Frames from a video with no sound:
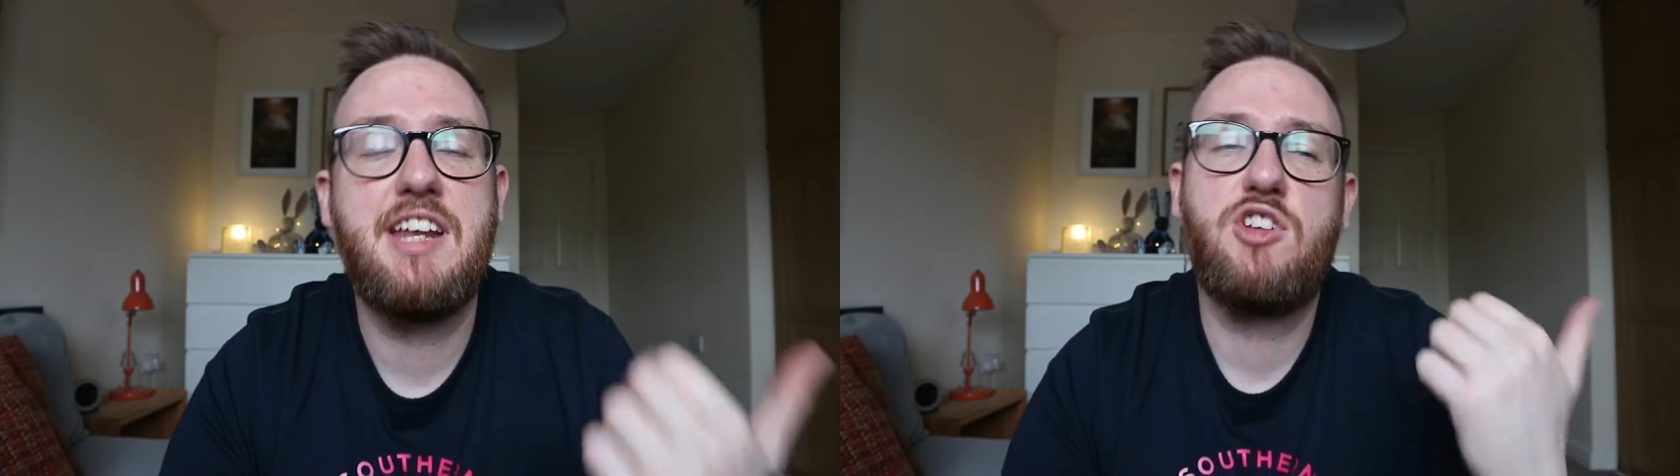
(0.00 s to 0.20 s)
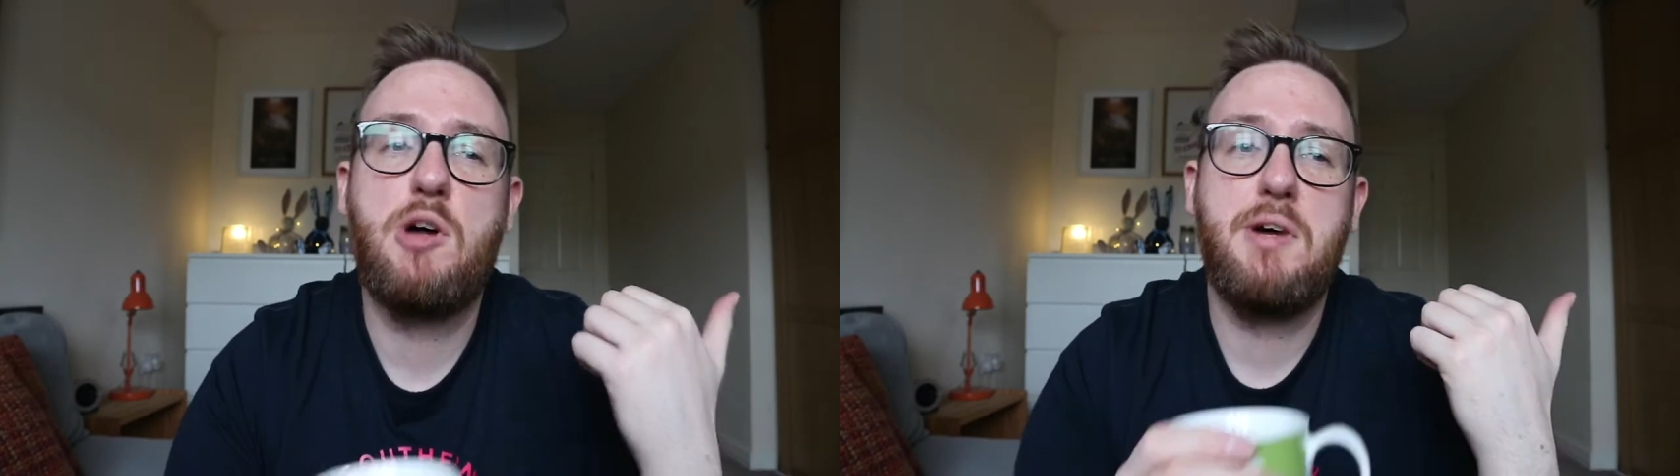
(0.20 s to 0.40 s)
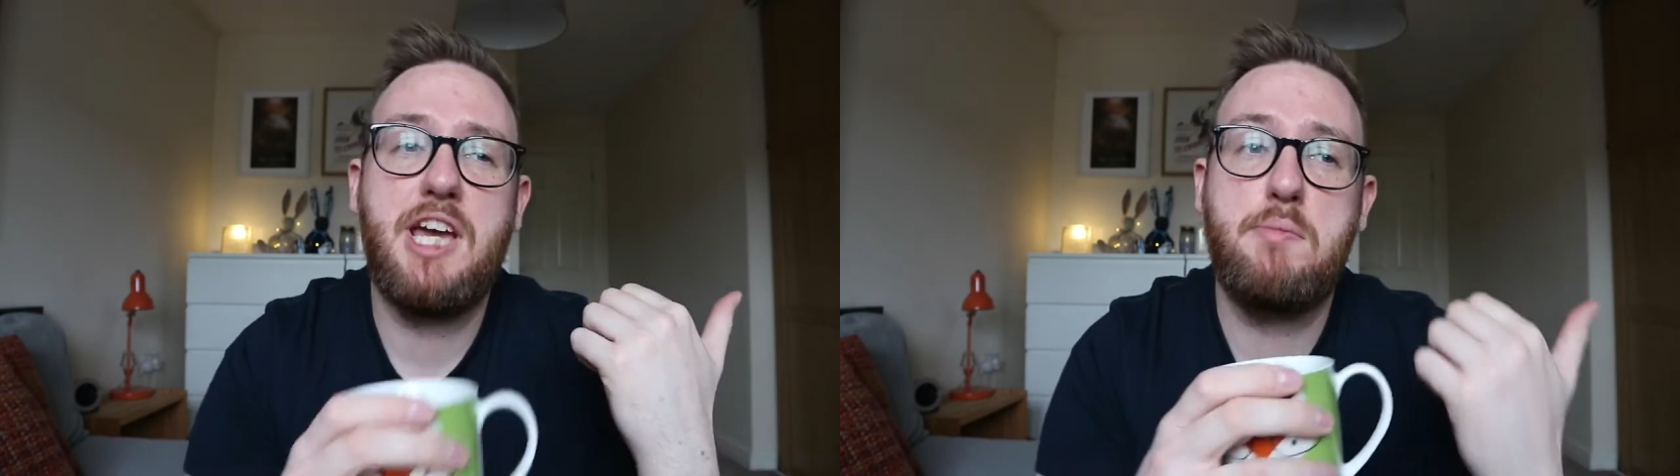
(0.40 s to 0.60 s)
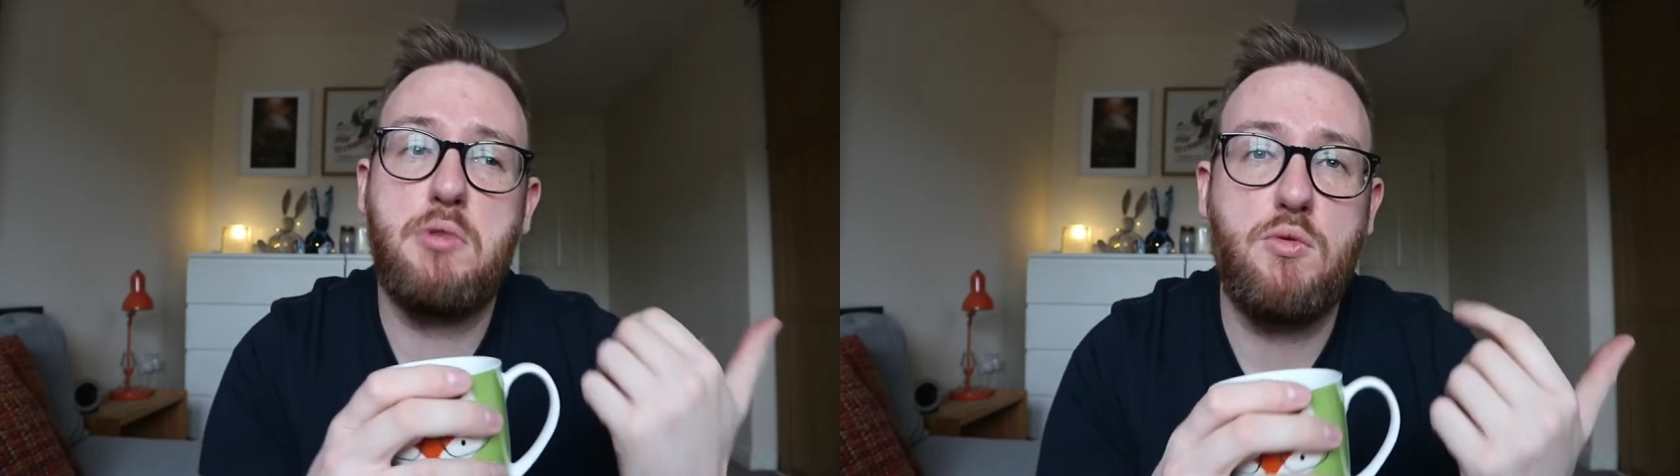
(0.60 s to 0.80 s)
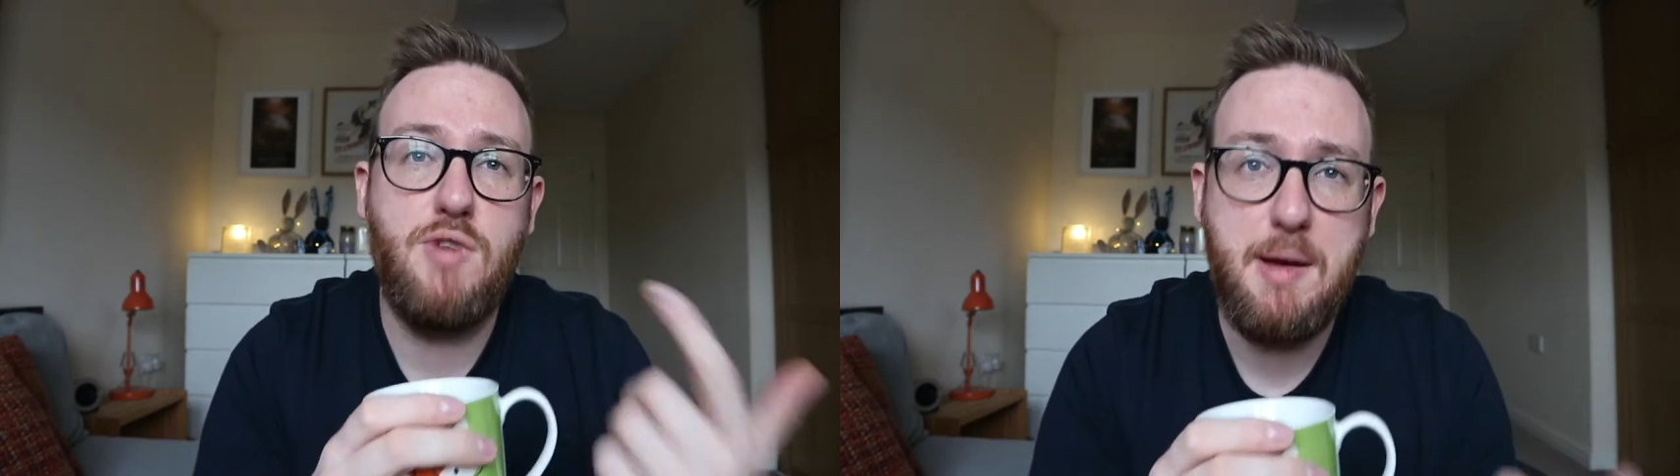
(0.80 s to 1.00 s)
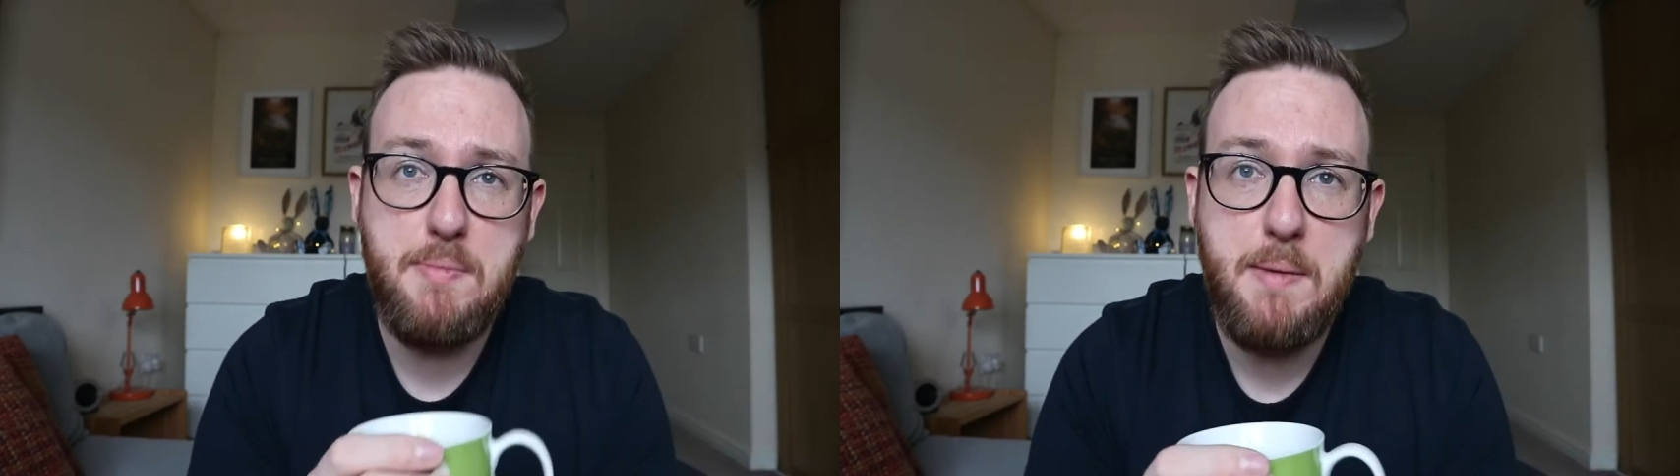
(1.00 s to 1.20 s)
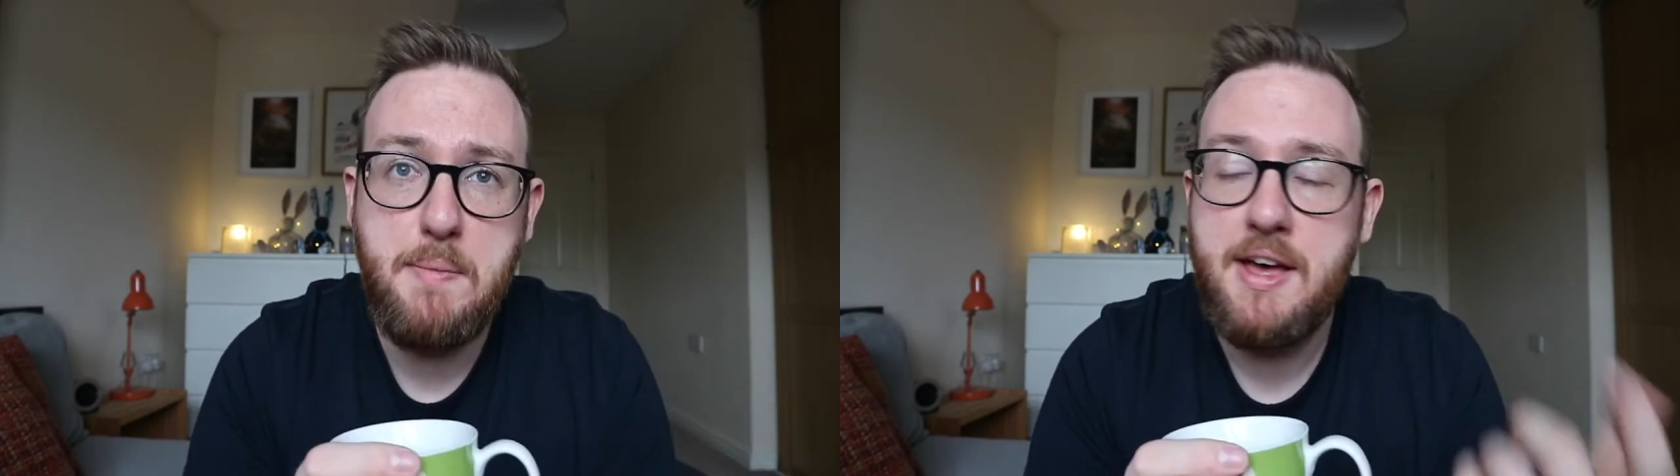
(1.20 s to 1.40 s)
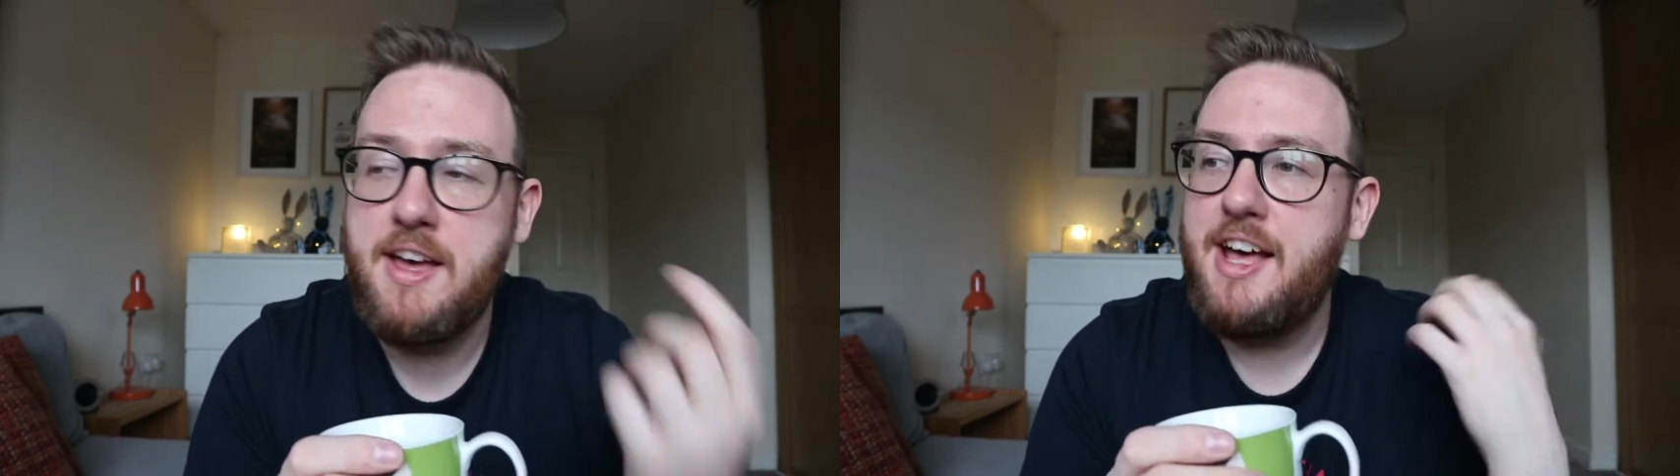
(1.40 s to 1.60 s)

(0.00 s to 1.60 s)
I've got my April wrap-up.